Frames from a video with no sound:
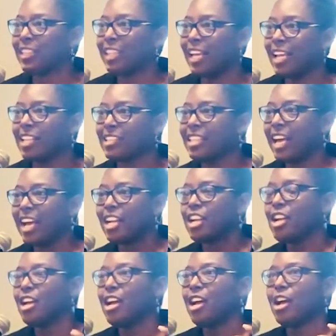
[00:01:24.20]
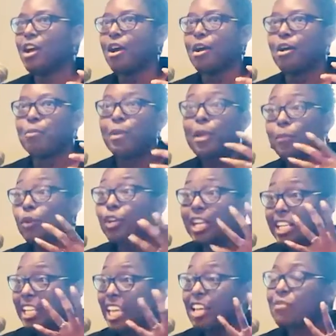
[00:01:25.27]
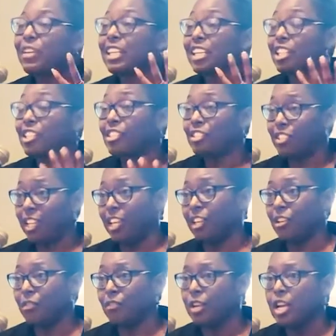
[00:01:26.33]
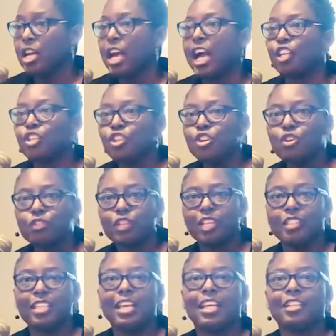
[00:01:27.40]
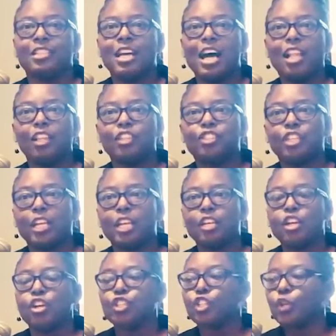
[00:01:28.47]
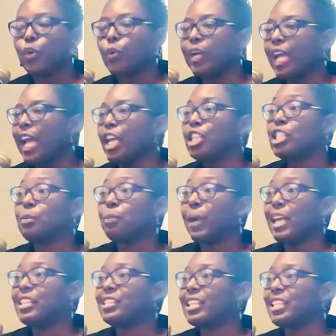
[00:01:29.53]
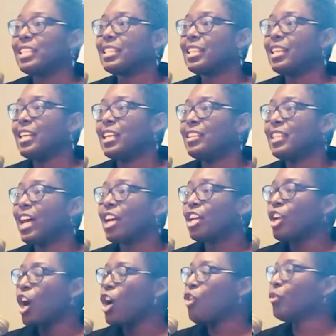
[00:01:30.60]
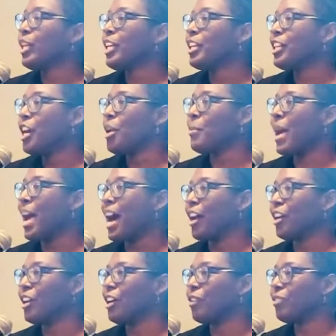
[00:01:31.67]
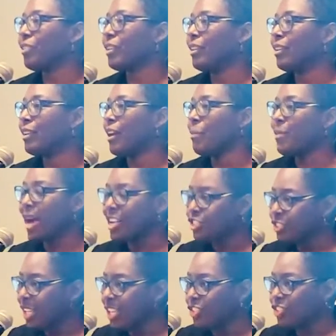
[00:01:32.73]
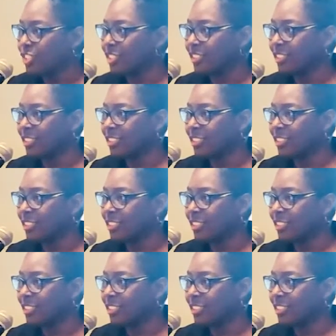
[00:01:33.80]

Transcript: things that people couldn't even conceive, and using technology to create spaces that could only come out of imagination.